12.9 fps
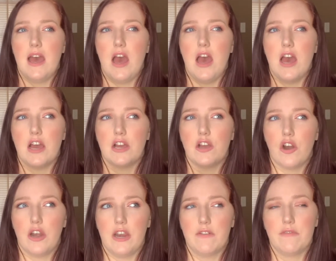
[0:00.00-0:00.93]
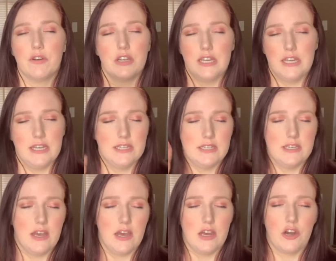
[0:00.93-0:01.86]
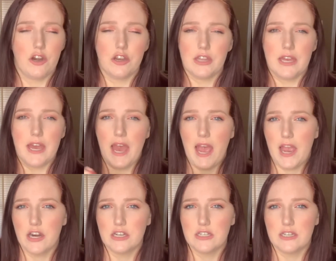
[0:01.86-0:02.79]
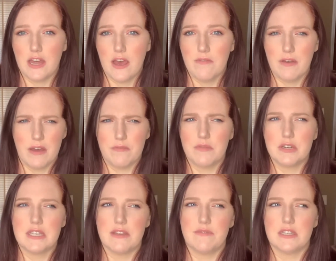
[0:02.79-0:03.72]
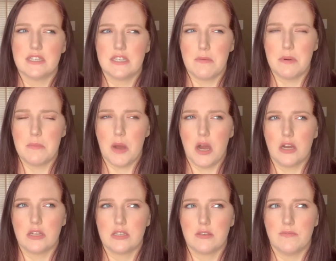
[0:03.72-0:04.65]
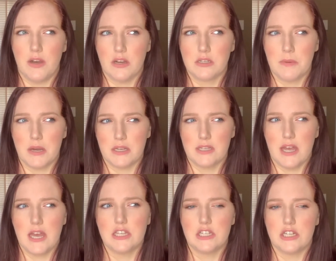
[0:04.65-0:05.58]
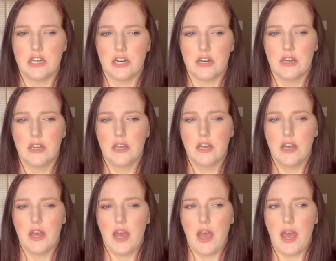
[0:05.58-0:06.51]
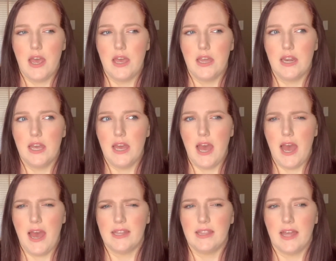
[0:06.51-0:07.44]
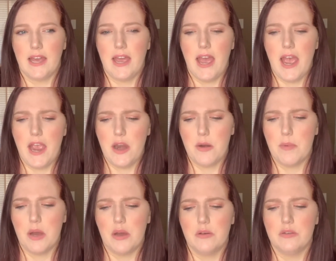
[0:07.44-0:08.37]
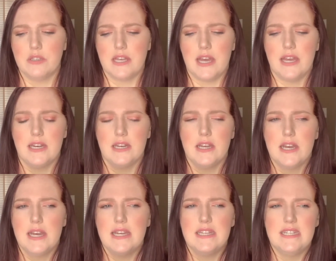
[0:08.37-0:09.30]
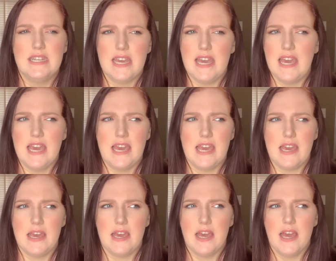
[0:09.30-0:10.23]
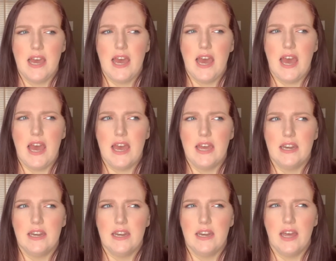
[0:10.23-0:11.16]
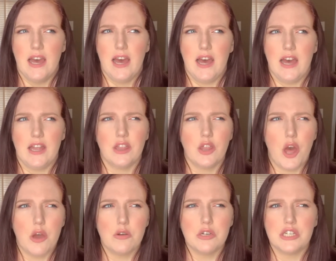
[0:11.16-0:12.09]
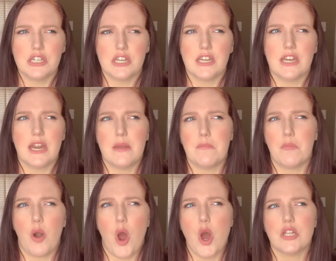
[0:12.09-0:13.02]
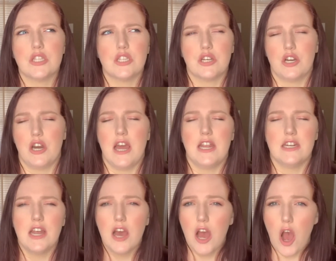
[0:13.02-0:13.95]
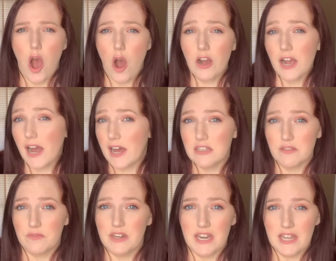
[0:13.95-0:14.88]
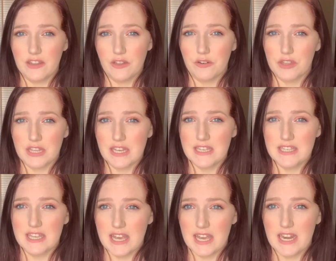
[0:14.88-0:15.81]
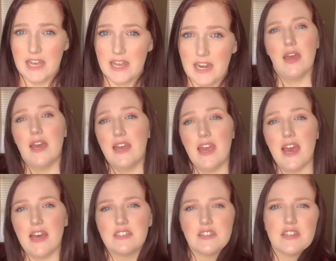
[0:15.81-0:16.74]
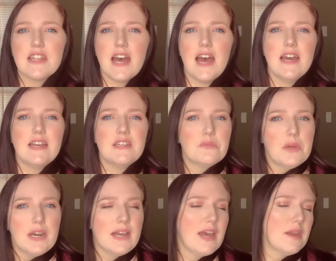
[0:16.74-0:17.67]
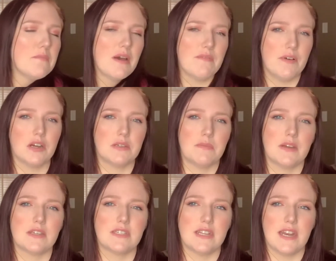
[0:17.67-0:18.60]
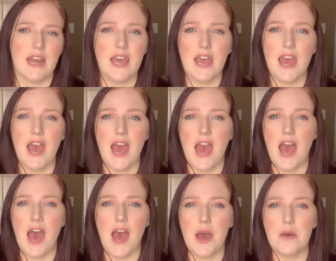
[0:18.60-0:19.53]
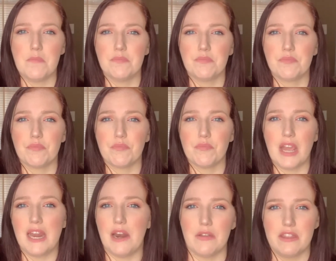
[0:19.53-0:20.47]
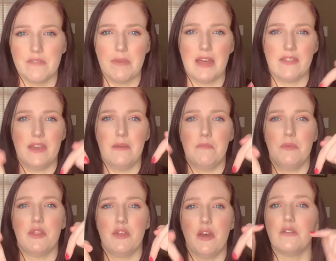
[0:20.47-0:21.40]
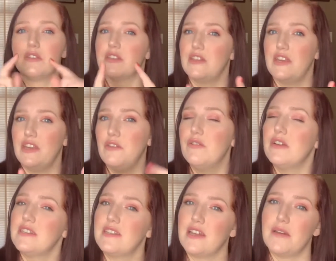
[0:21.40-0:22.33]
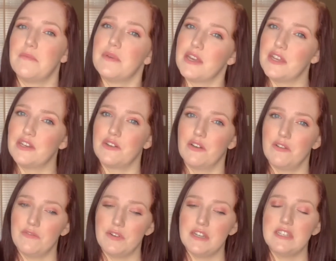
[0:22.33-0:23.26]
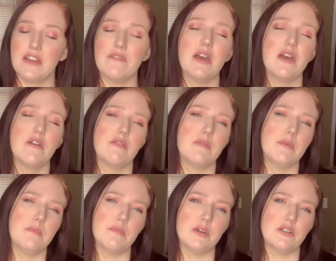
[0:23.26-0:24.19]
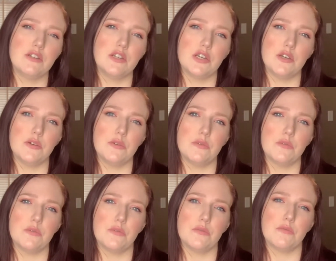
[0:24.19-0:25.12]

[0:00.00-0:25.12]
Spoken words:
Garnier Fructis curly hair stuff. I've received a summer VoxBox last year, and it had like hair bows and tea and lotion and bronzer and all kinds of neat little things in it. Yeah, so that is what I got in my VoxBox today. And I'll leave my link below so that you can sign up and get your own free stuff. Remember to